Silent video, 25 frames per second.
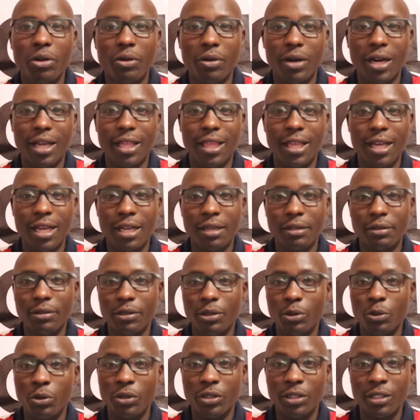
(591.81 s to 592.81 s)

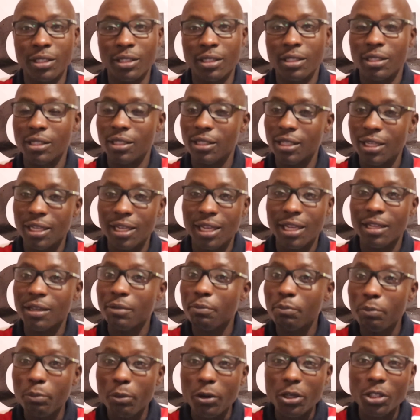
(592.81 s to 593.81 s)
rather, he was a uh,
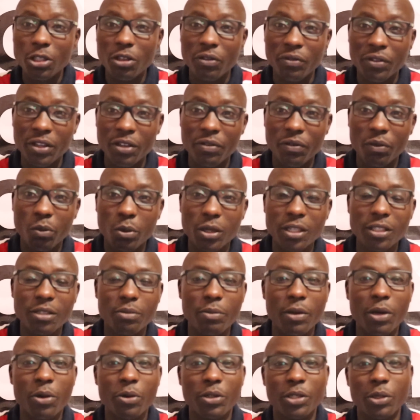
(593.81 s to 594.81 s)
point of
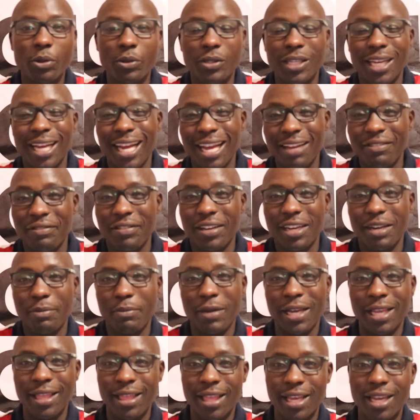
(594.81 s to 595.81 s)
influence because he was a governor
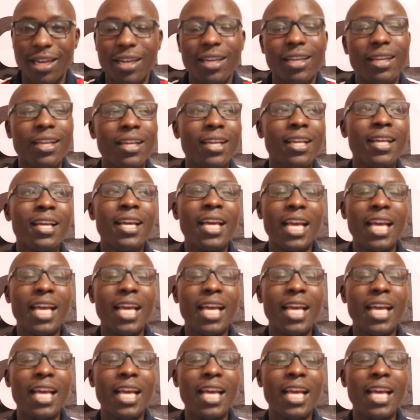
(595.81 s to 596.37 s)
by then